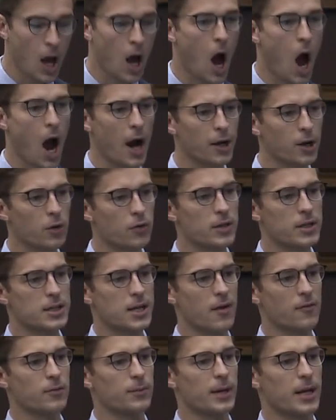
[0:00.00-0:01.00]
I know this
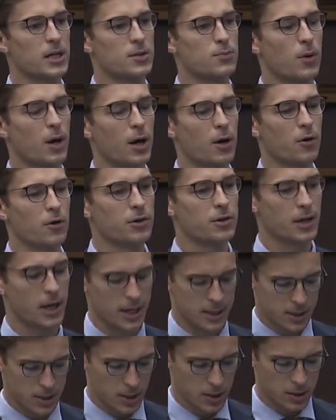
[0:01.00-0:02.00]
government has
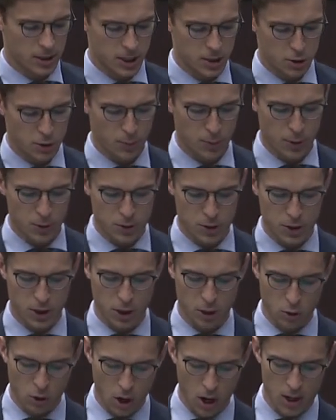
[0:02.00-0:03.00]
prioritized distribution
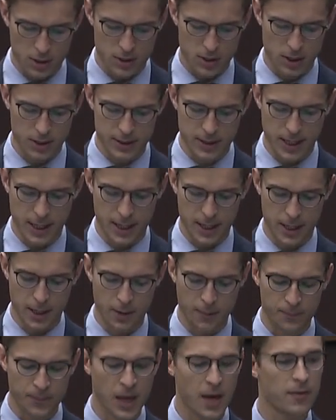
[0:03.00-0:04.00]
across Ontario.
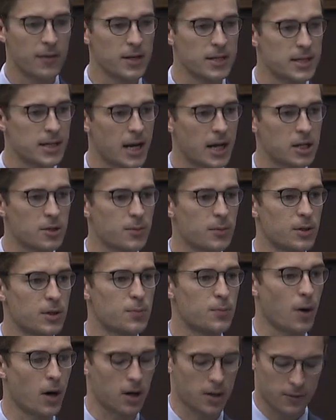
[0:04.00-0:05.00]
This announcement is
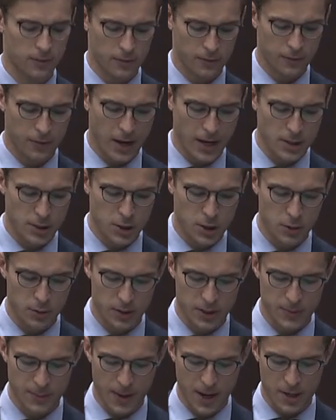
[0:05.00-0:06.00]
part of a Phase 2
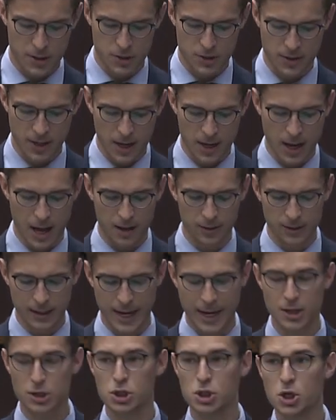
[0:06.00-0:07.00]
expansion that
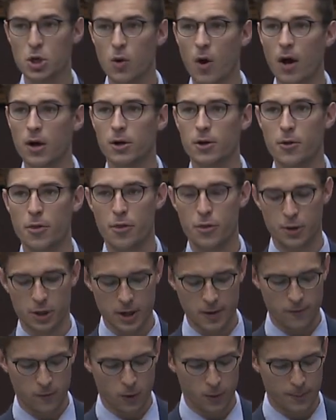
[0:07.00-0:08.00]
allocates
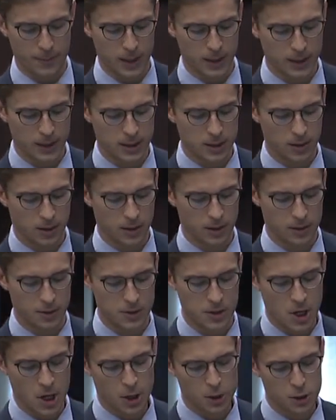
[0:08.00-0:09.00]
$234 million to
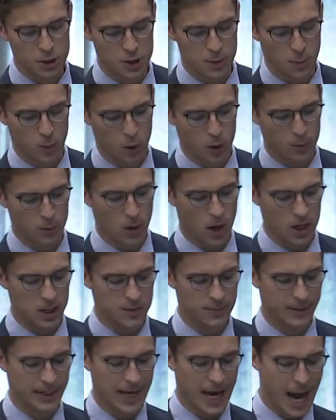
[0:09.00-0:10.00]
support
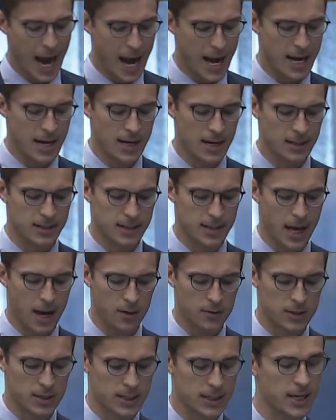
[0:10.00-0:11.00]
approximately
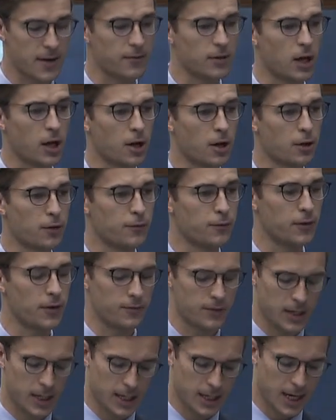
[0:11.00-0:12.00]

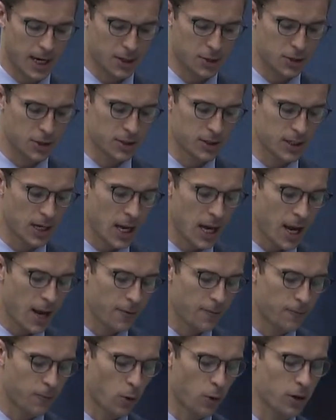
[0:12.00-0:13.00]
8,750 connections in
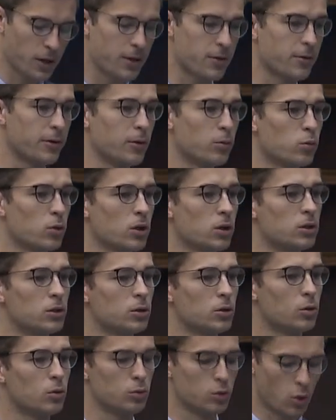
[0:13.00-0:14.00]
43
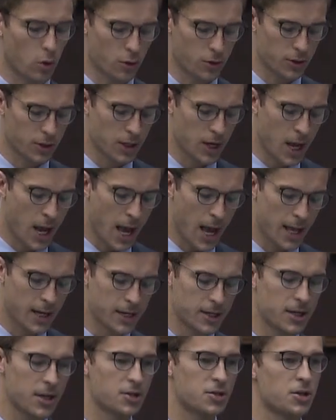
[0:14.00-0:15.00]
rural, northern, and
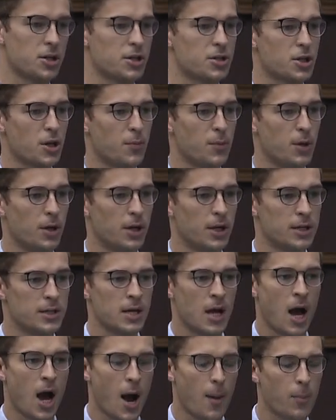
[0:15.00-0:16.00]
Indigenous communities.
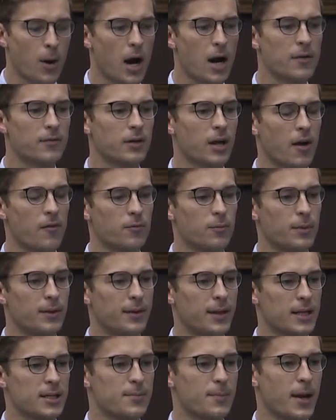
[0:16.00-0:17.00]
I'm proud of a government
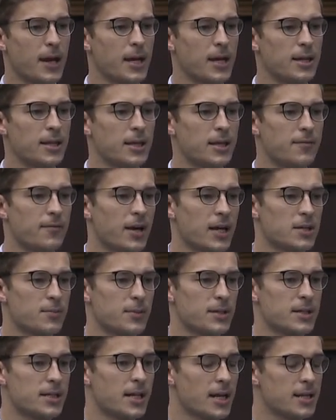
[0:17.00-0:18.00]
that's making the
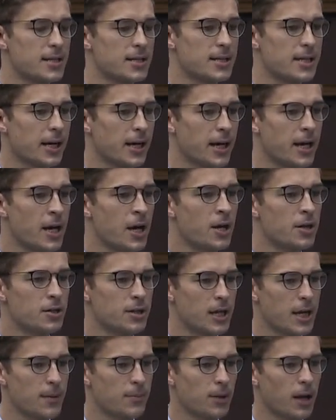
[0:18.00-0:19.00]
investments necessary to
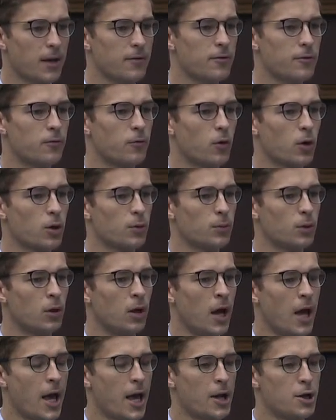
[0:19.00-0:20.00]
keep life affordable
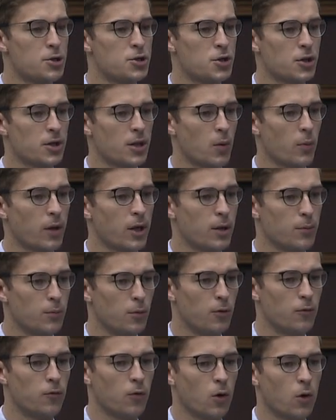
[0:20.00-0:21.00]
and ensure that we can
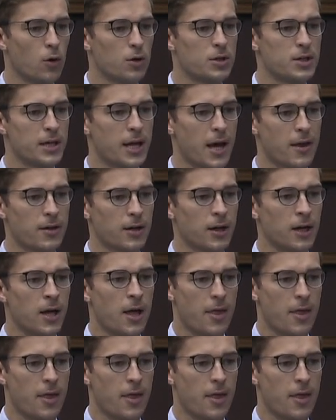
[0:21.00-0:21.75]
move forward together.